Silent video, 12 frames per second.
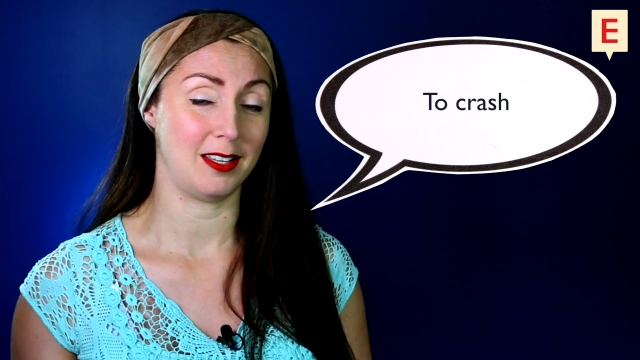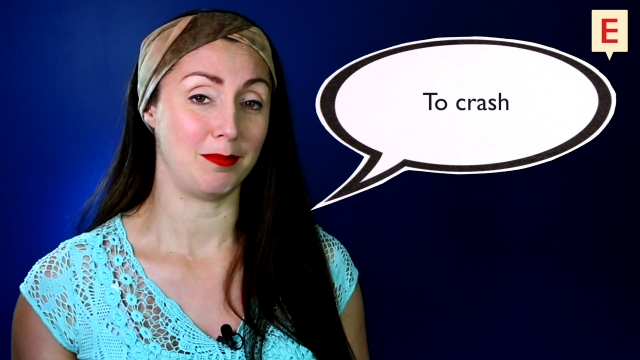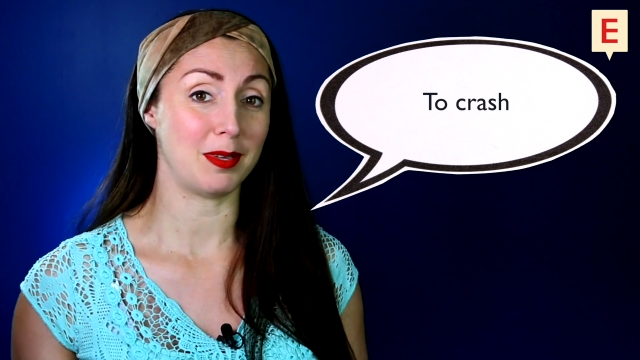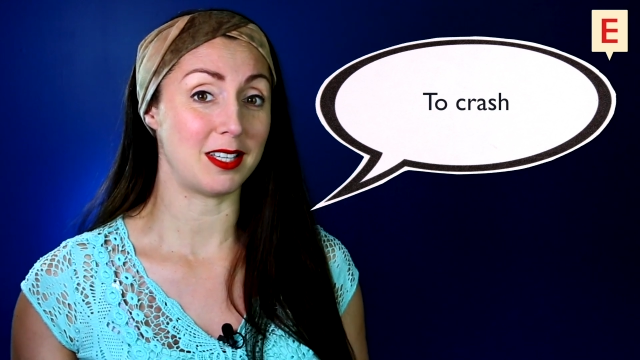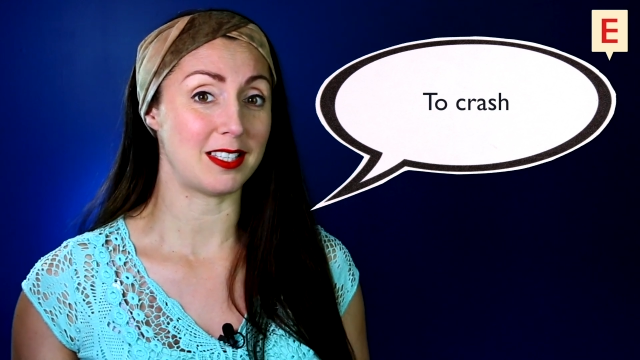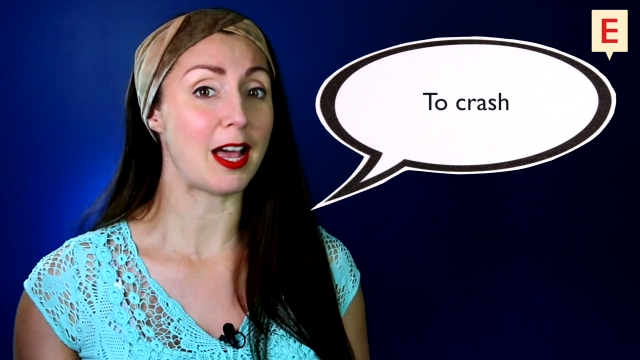
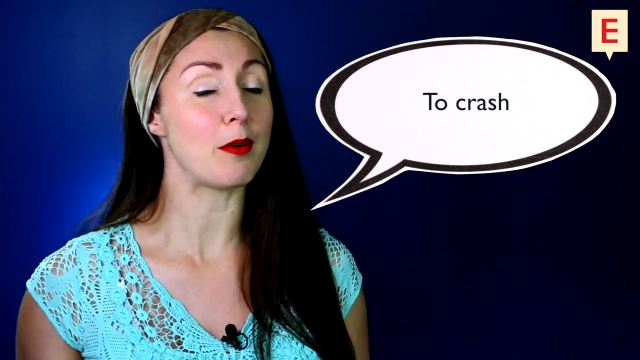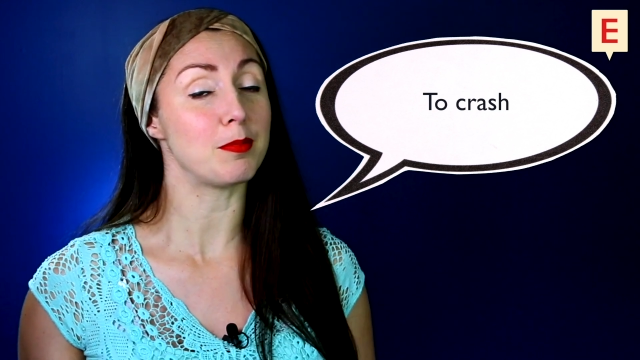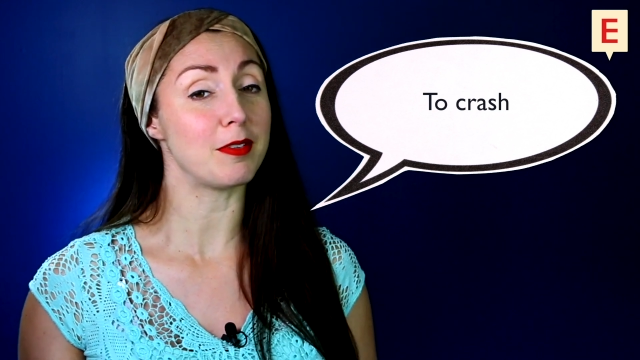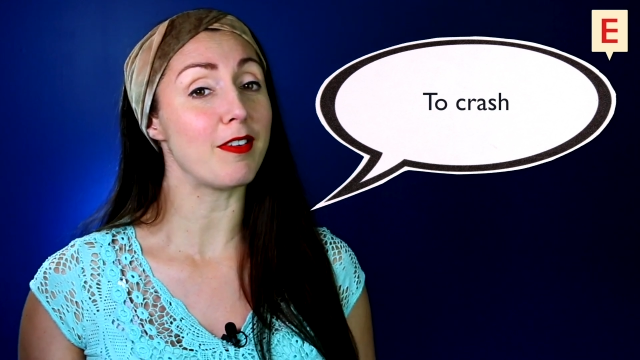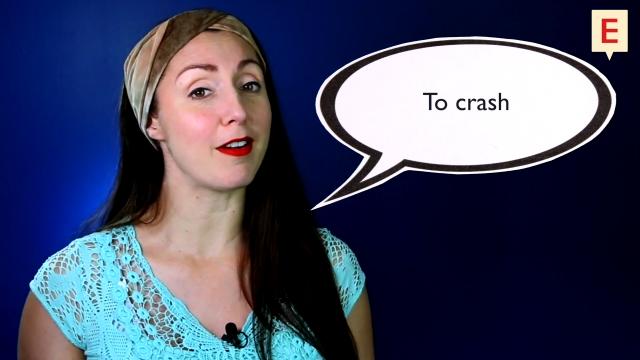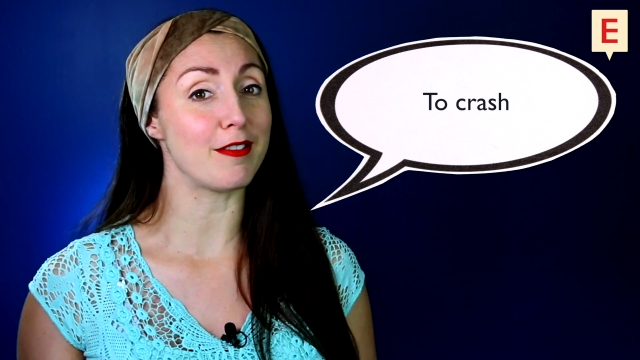because that would
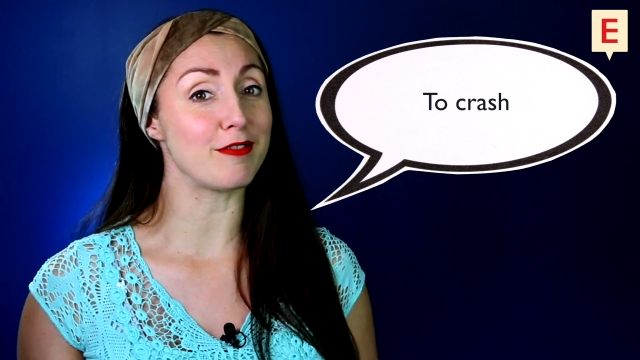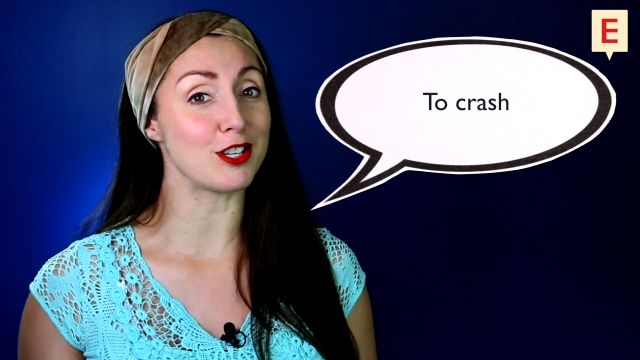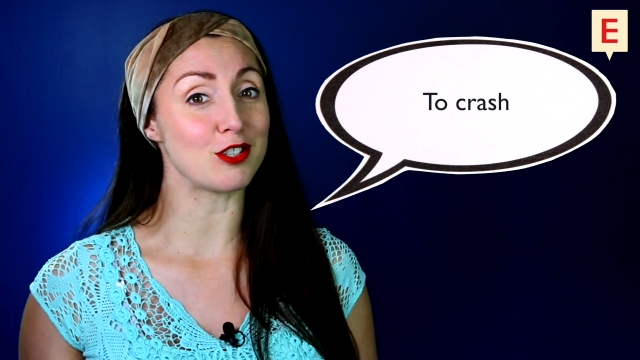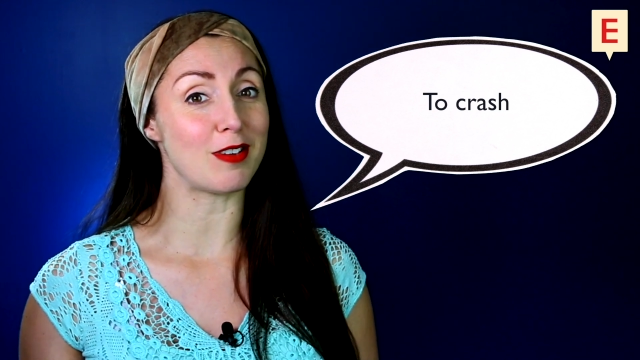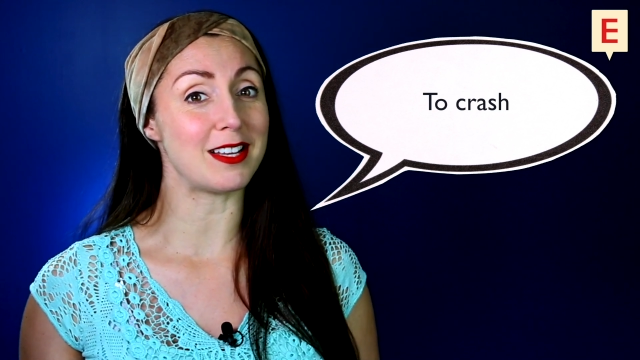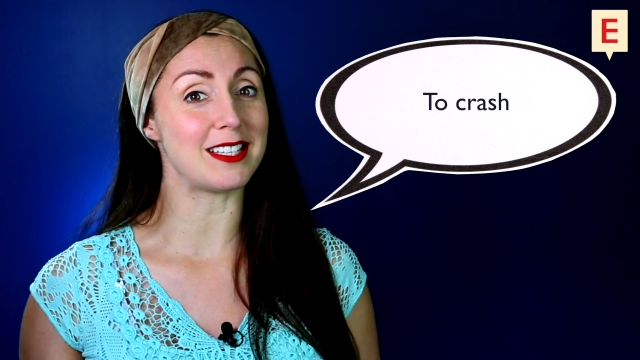be very
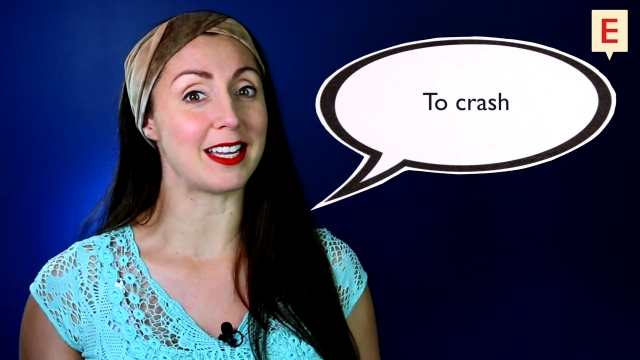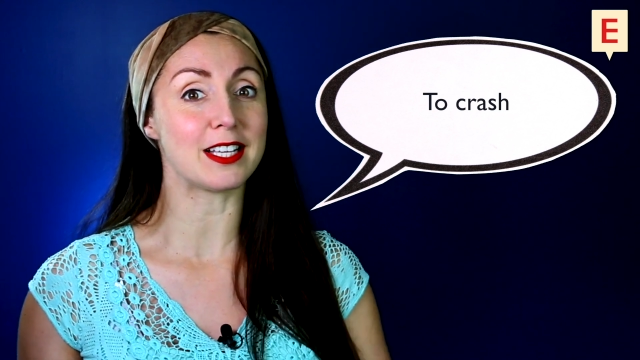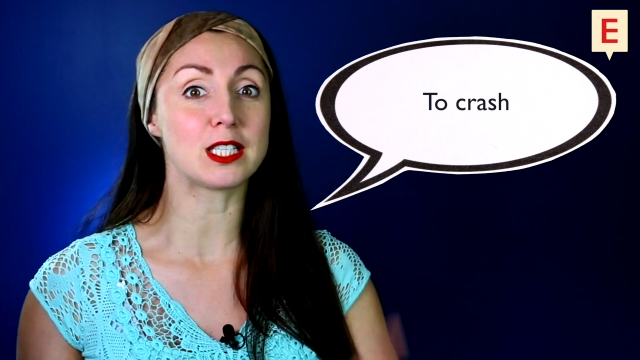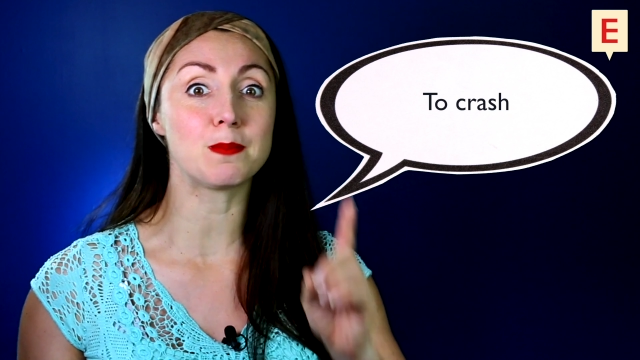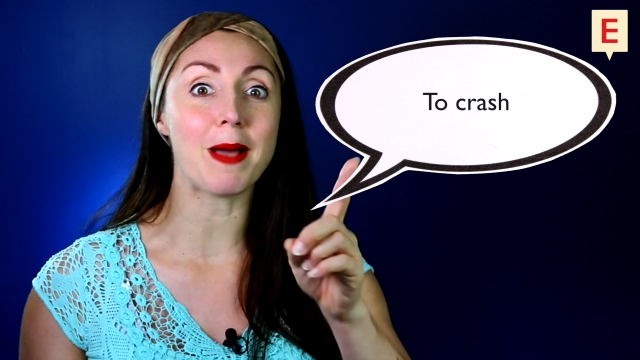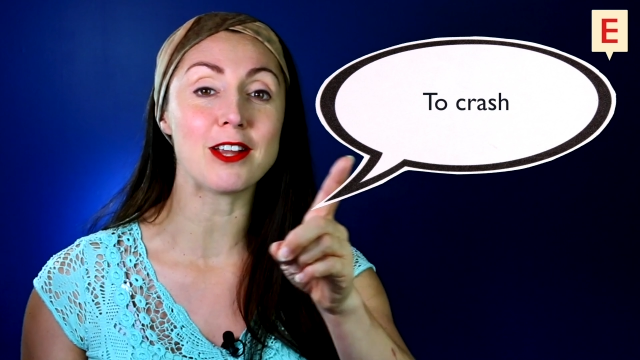frustrating,
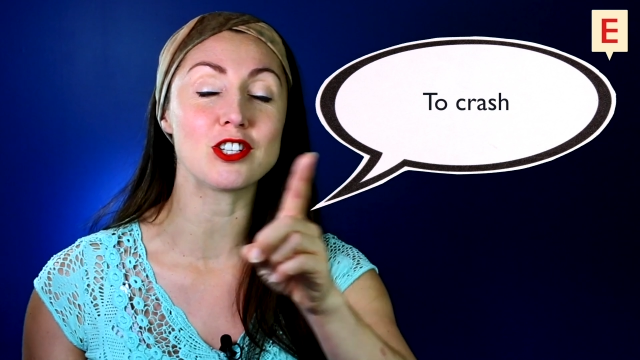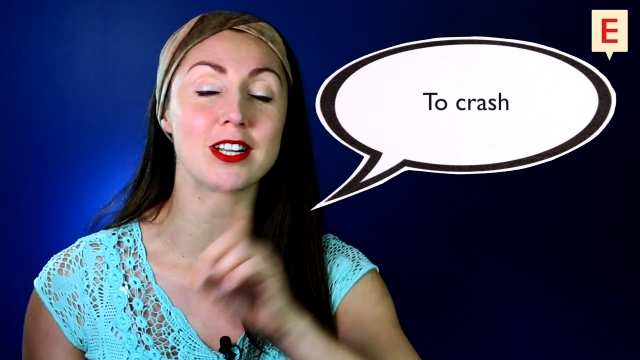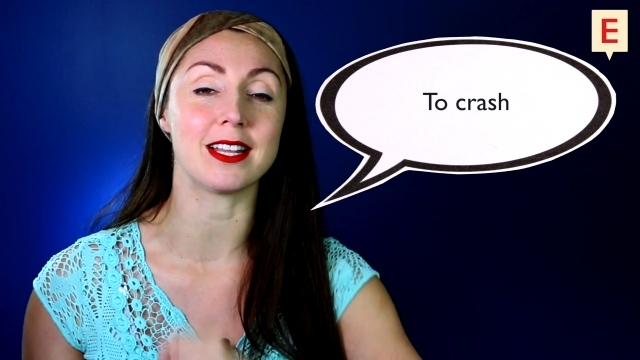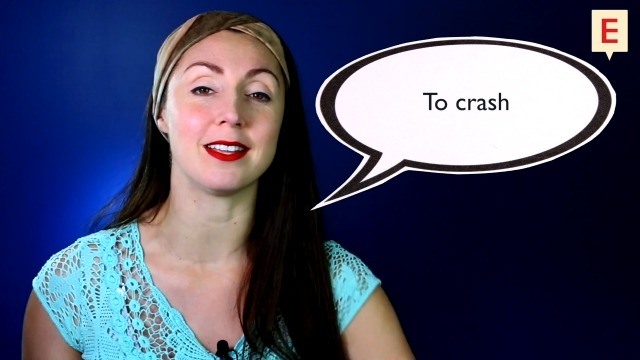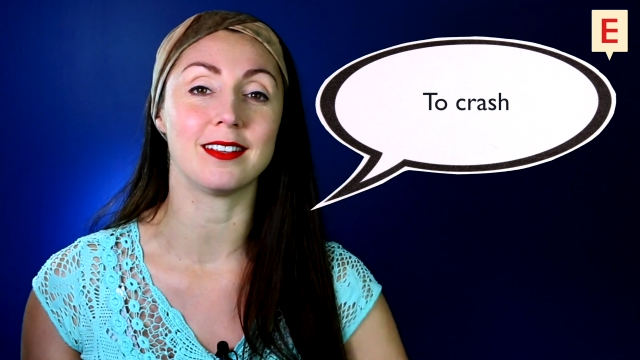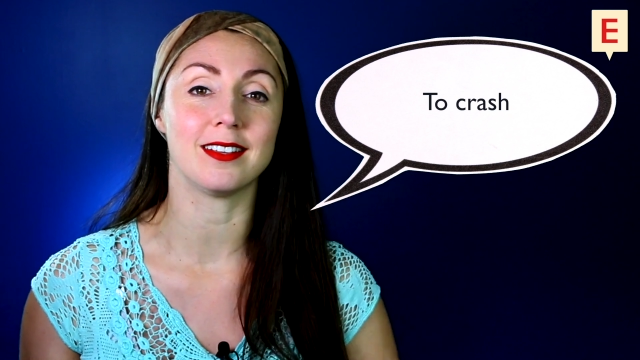
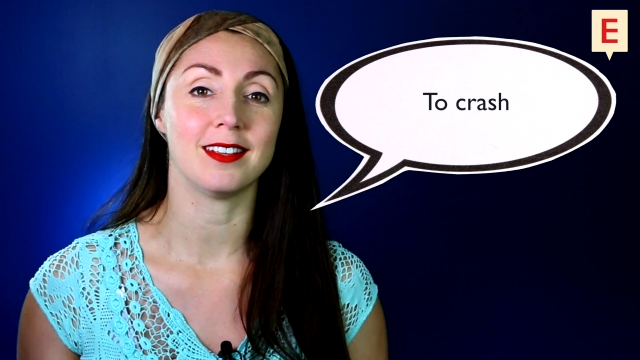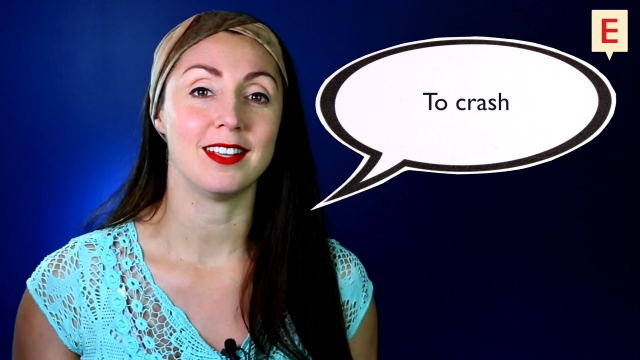especially